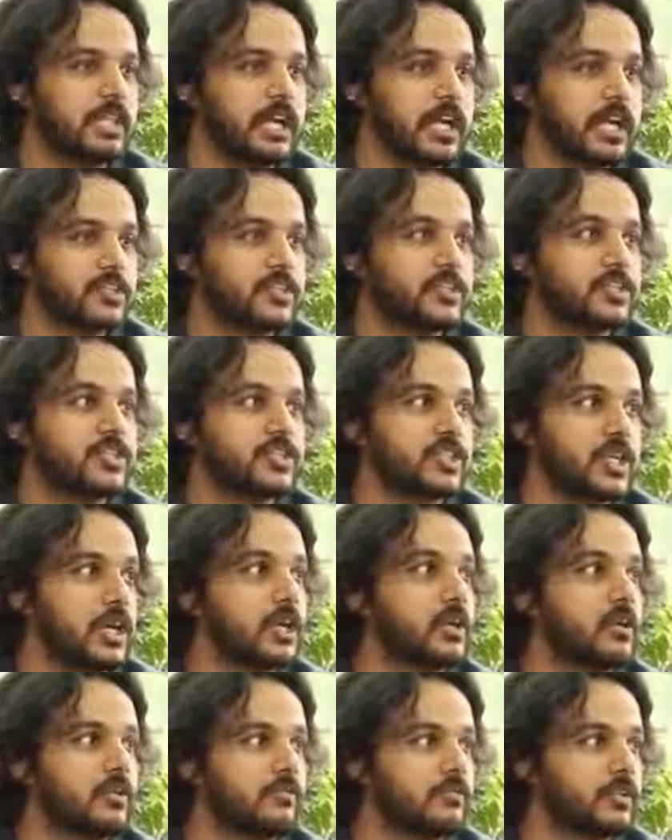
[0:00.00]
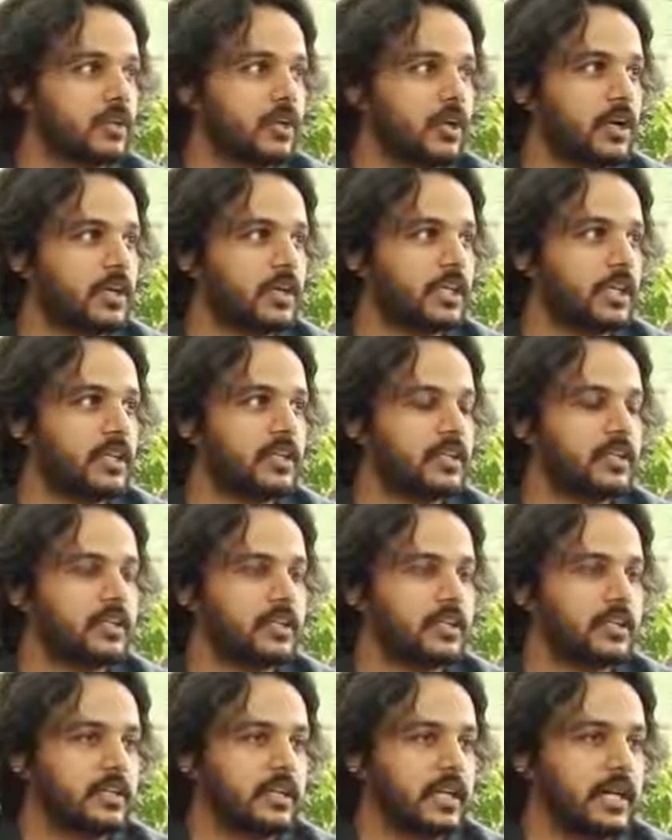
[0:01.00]
the larger chunk of the content.
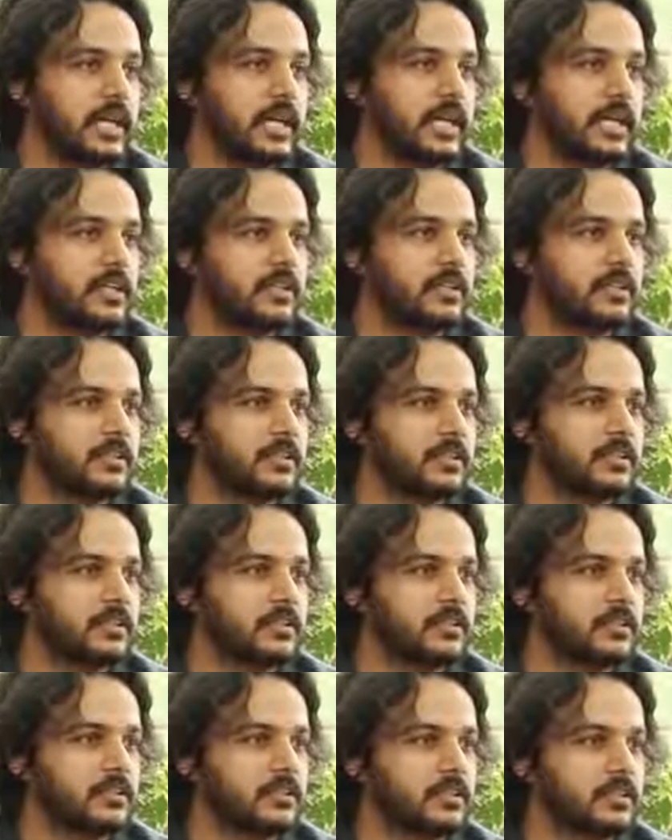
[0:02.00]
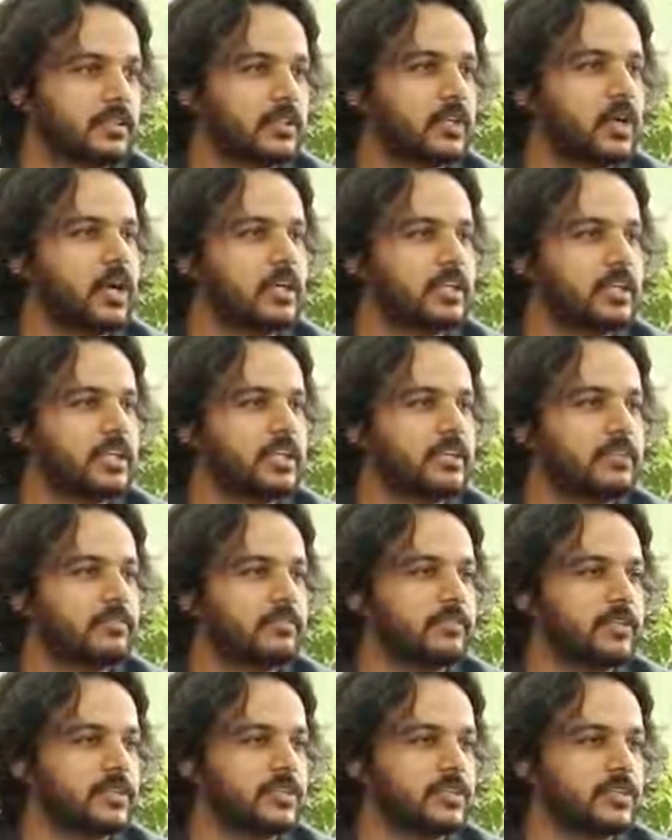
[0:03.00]
And the
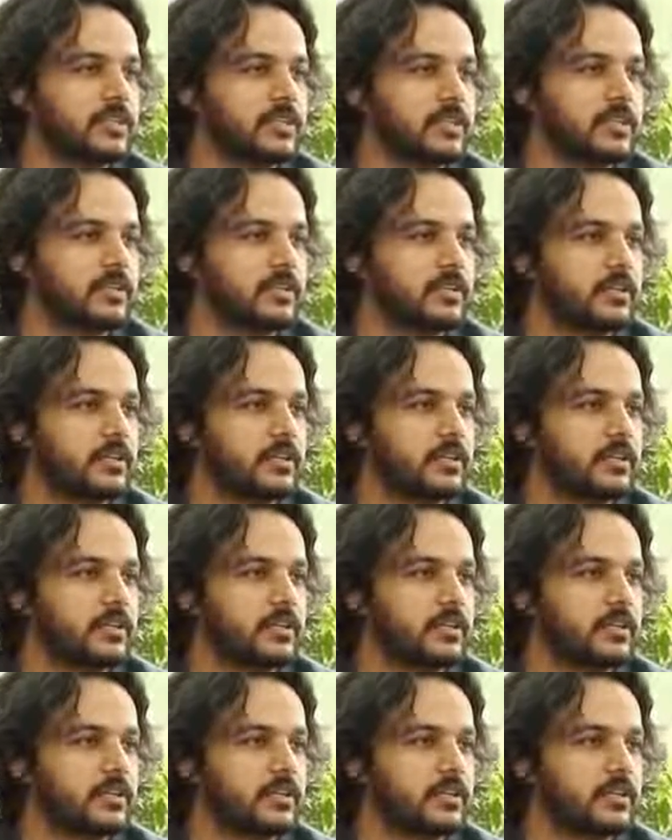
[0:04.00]
content which